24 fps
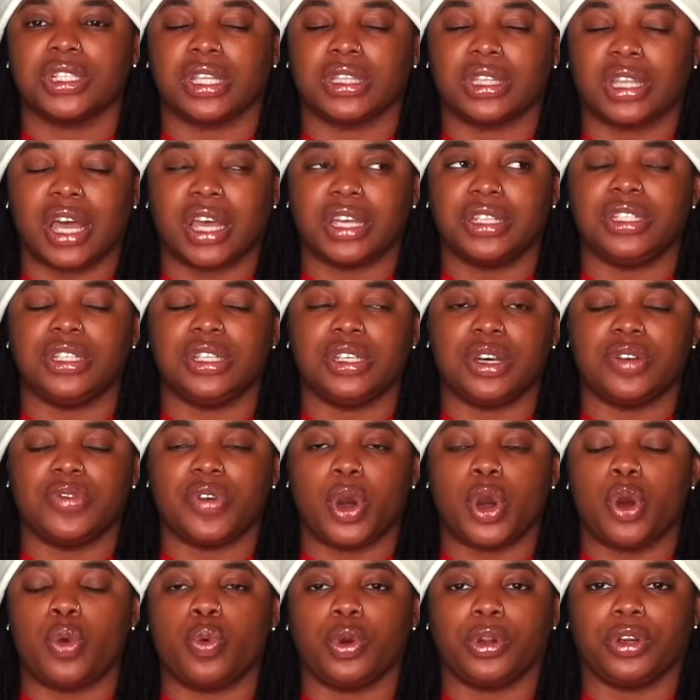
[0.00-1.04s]
Like, the idea of,
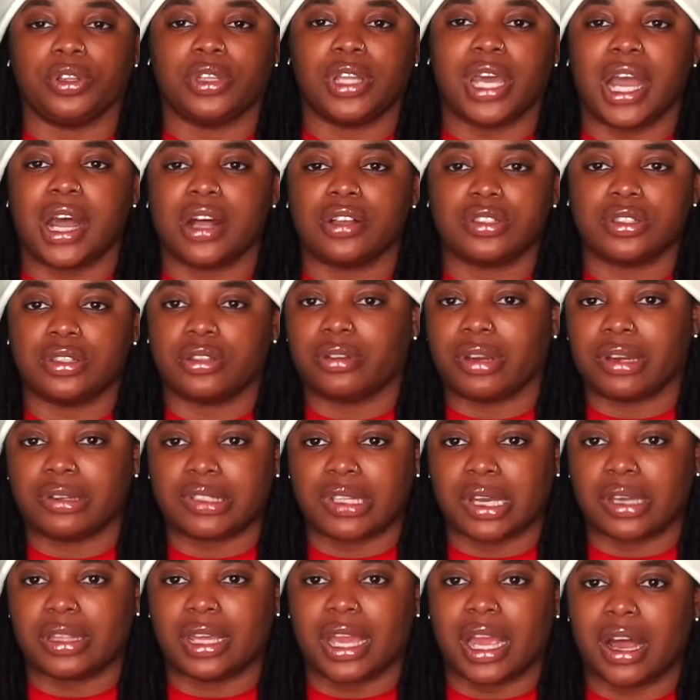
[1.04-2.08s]
oh, we're in the house and they're
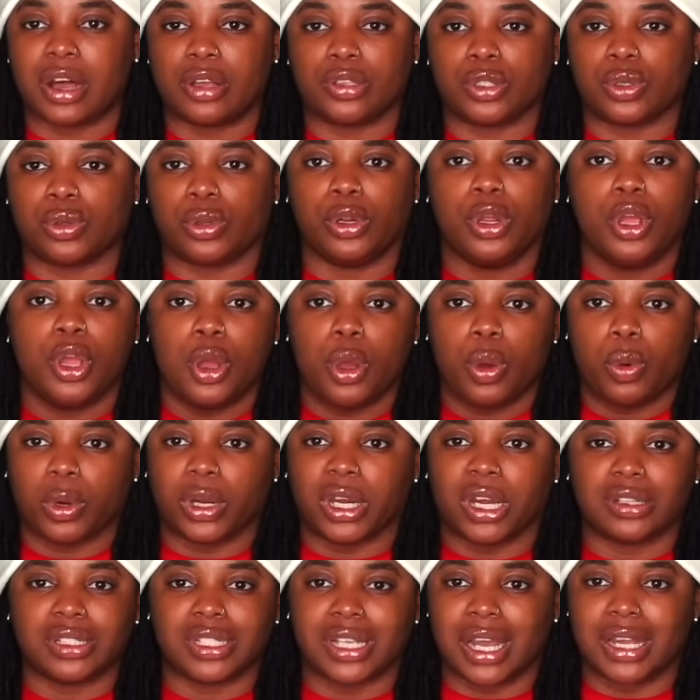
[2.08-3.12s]
outside the house, or we're
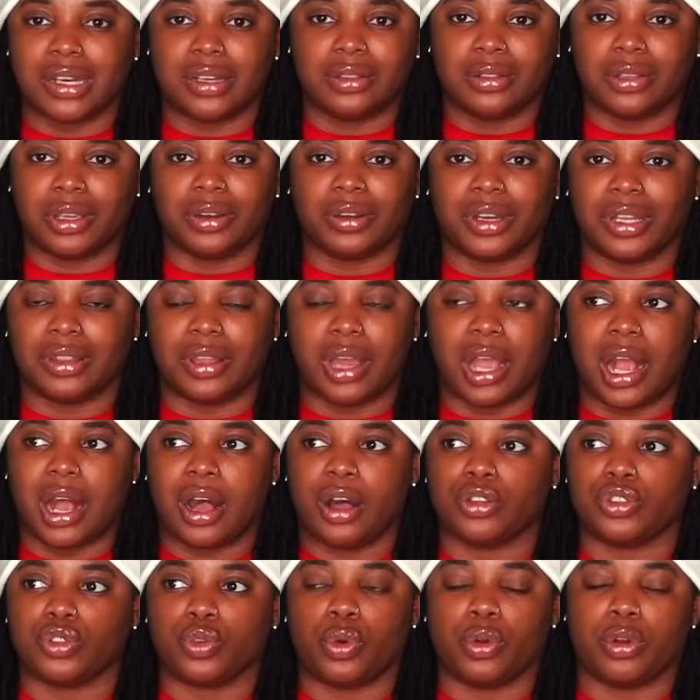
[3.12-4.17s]
outside and they're in the
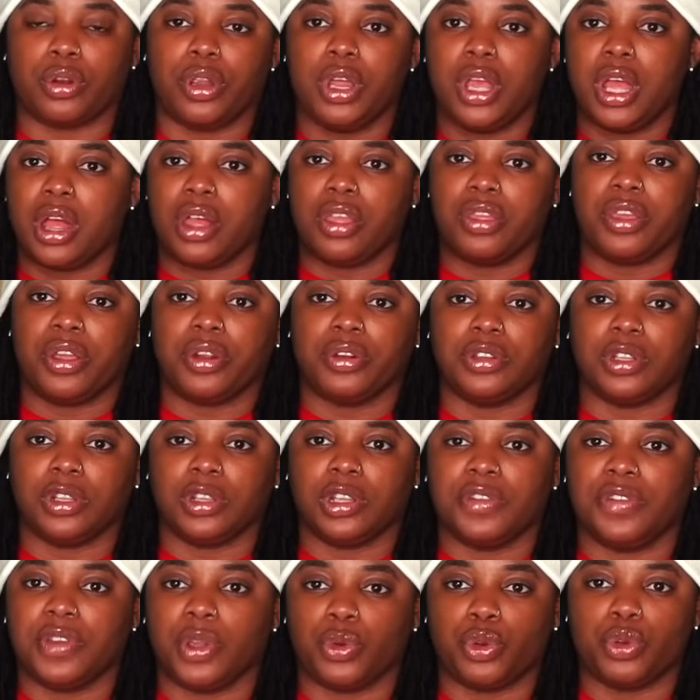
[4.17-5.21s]
house, or they're in the
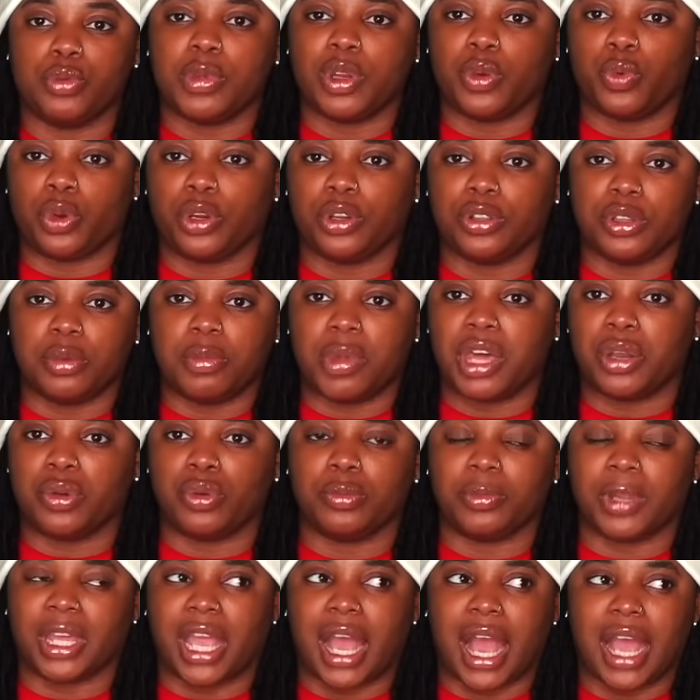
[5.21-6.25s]
living room and we're in the
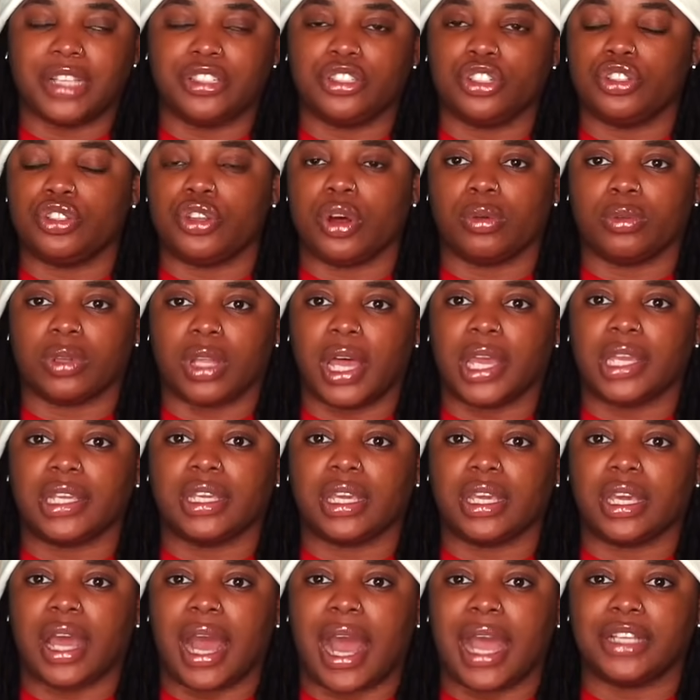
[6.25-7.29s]
bedroom. Like, I just don't like it.